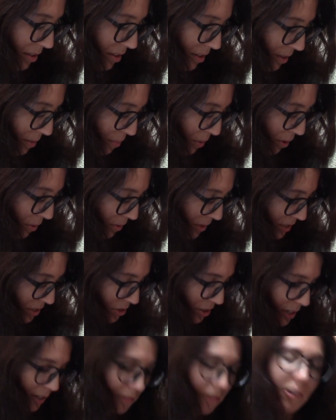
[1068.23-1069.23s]
I'm always
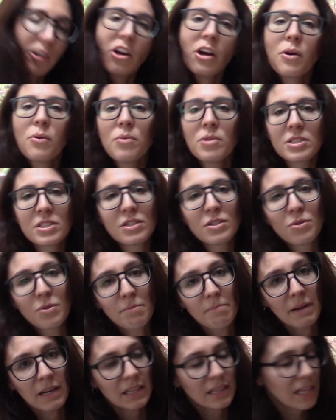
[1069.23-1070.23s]
trying to figure out what to do with
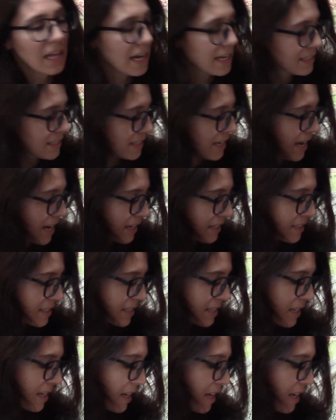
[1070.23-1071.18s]
my class next.